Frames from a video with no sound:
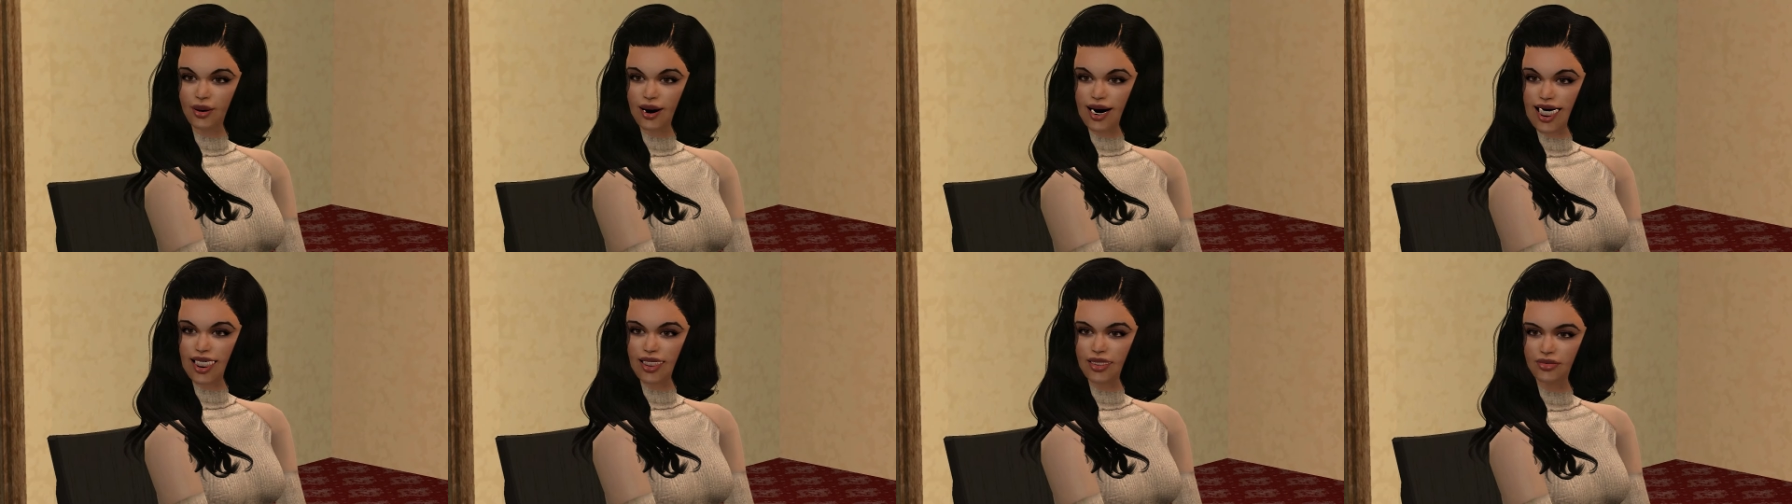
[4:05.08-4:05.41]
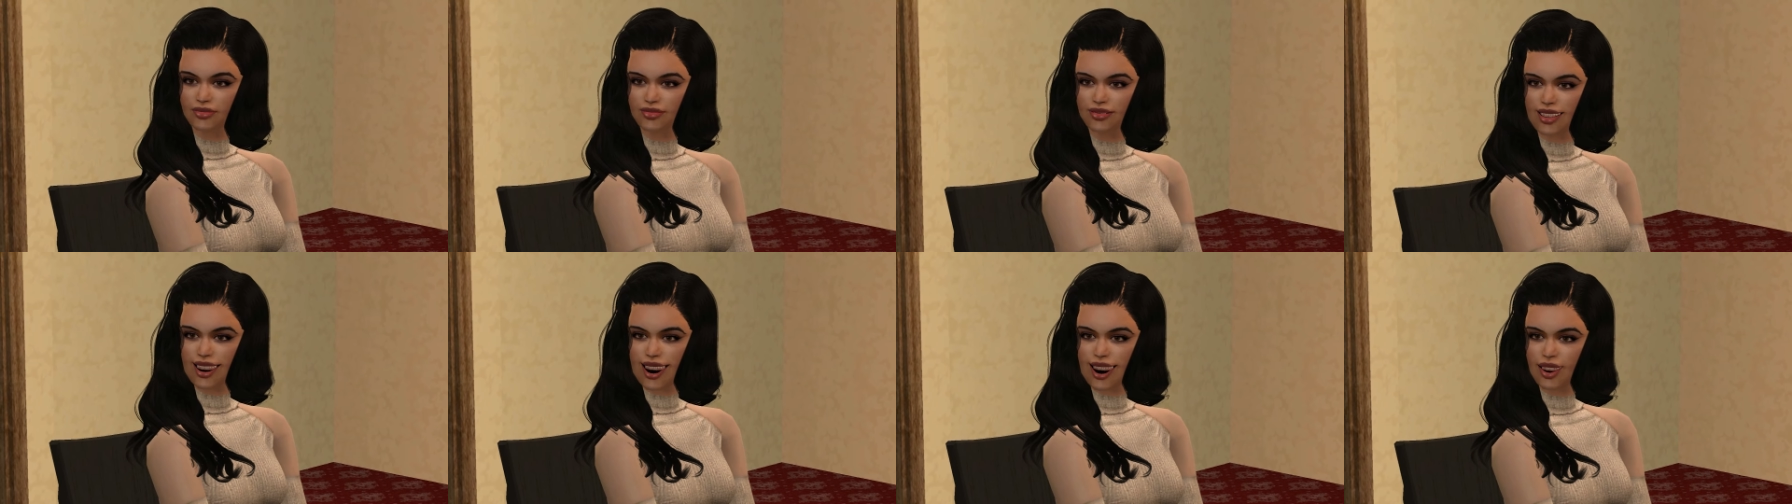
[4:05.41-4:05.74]

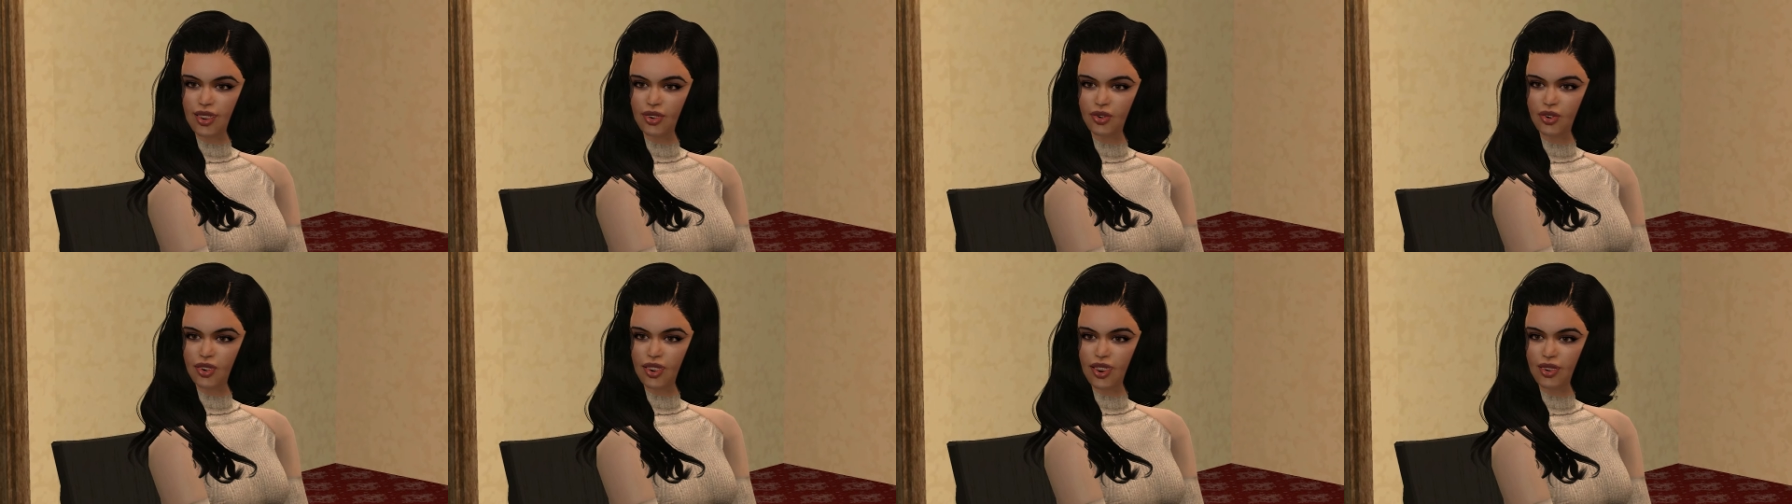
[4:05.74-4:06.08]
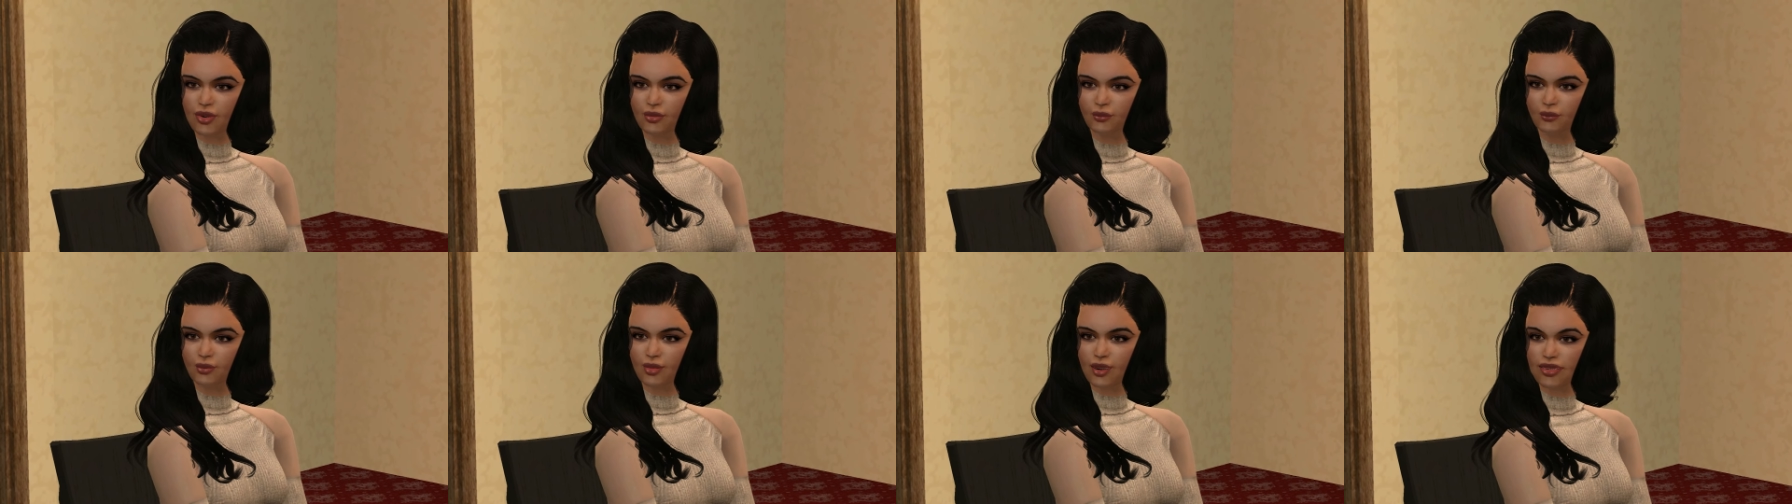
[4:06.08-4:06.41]
No, I have
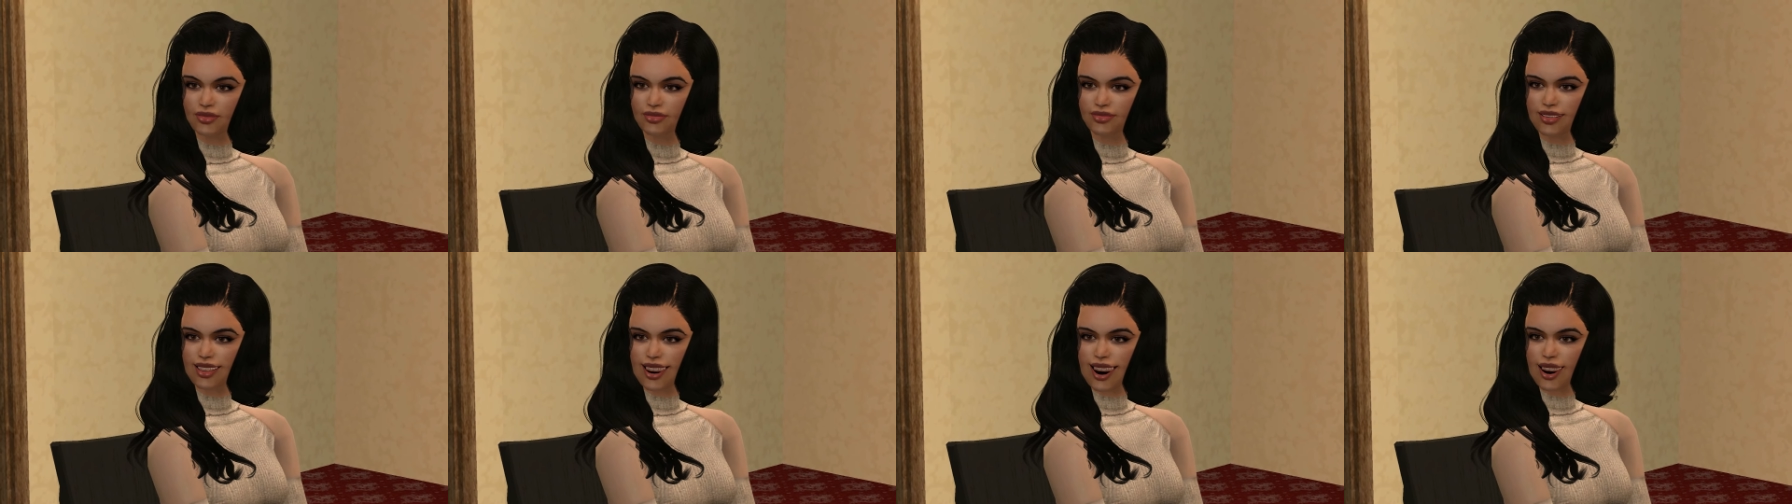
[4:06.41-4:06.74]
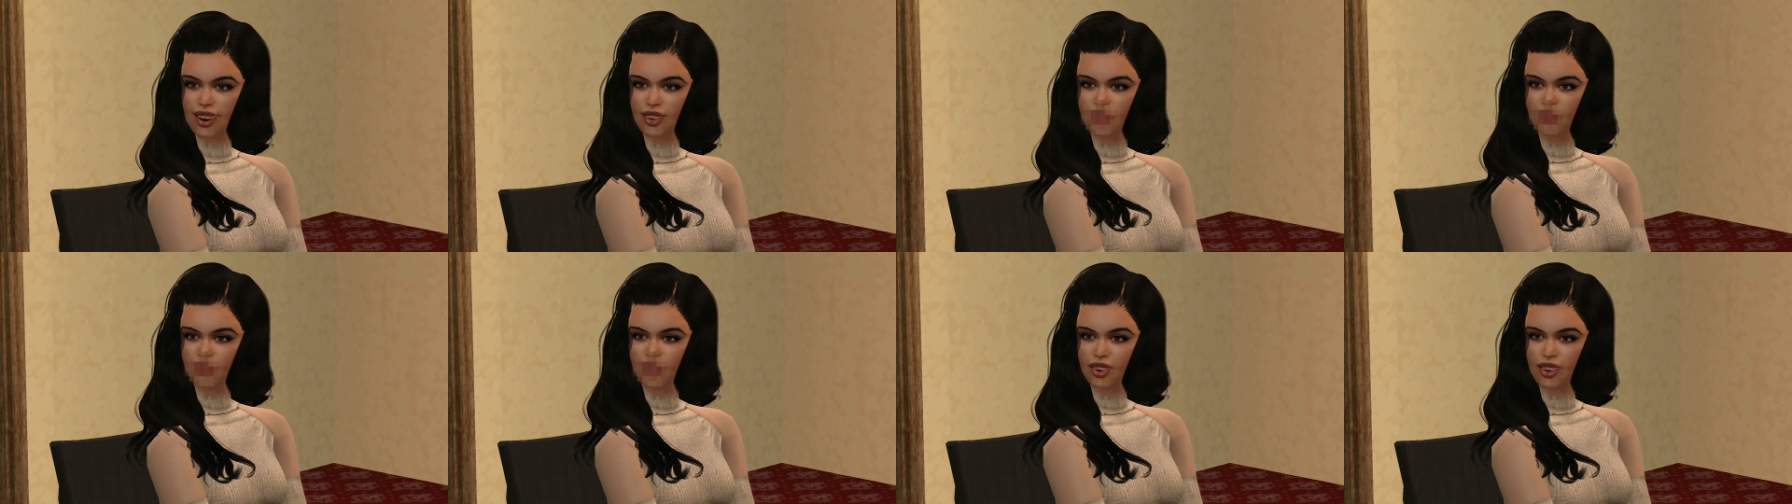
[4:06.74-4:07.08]
no idea what the
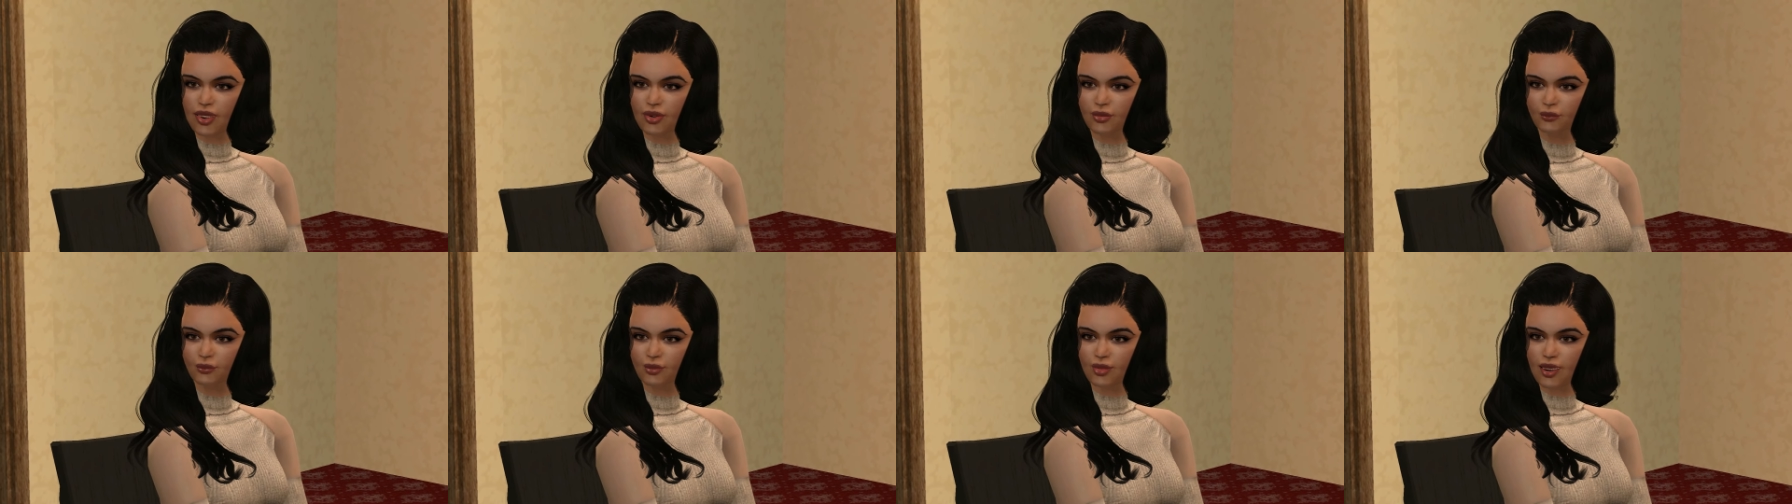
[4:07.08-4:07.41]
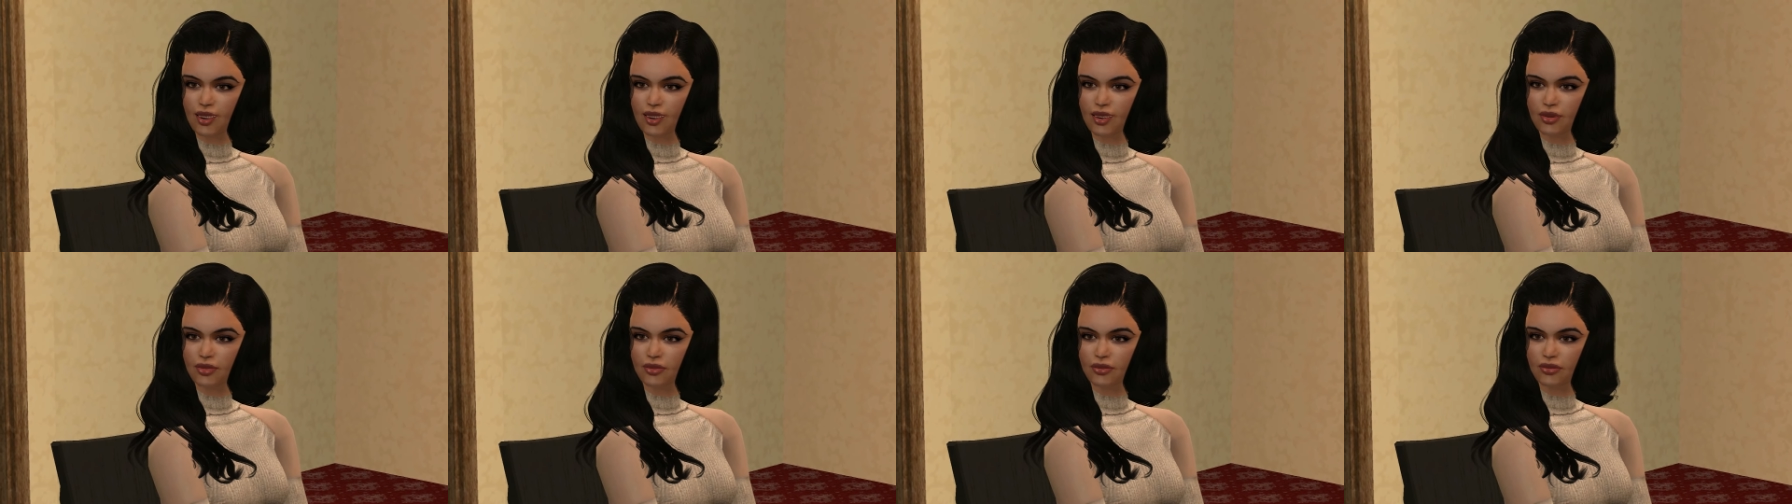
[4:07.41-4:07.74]
f is going
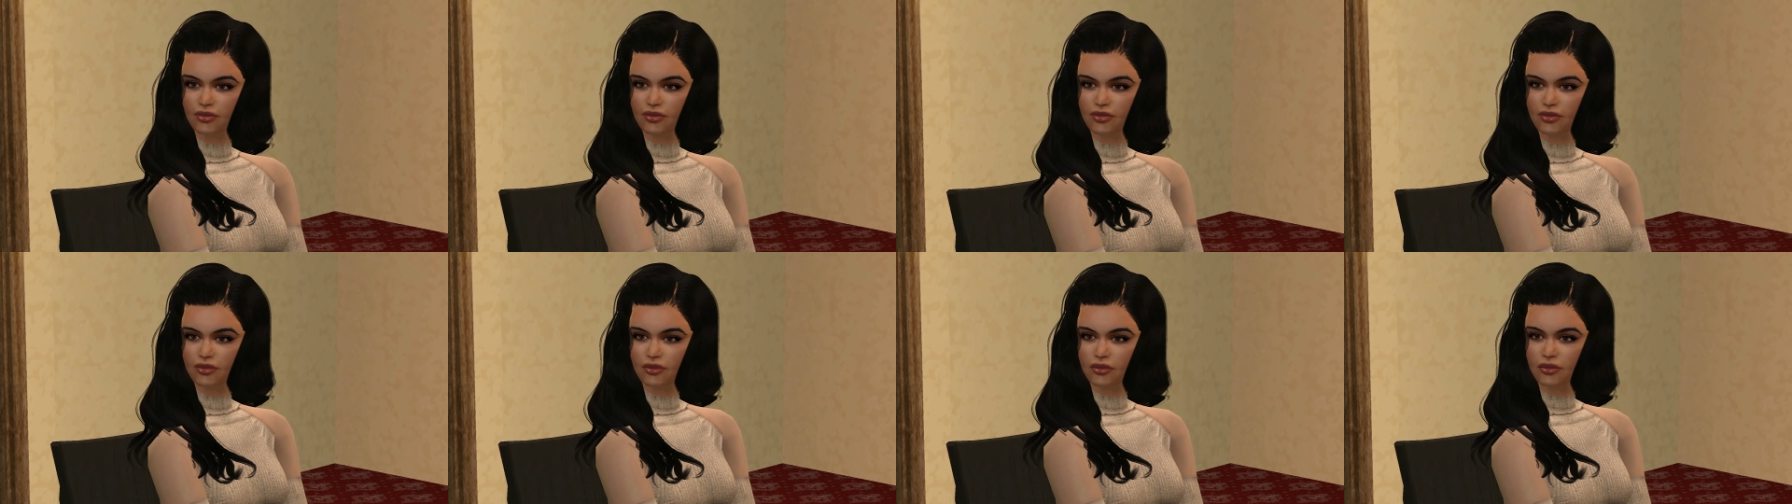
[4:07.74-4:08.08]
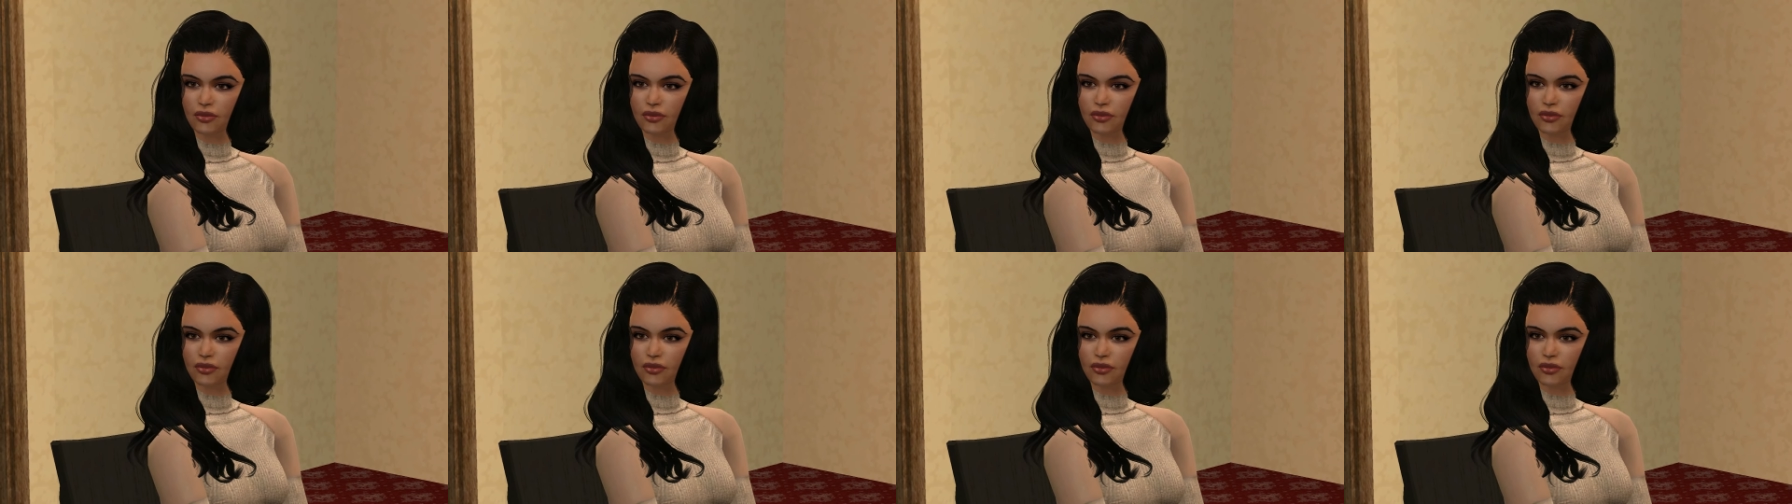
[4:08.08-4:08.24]
on.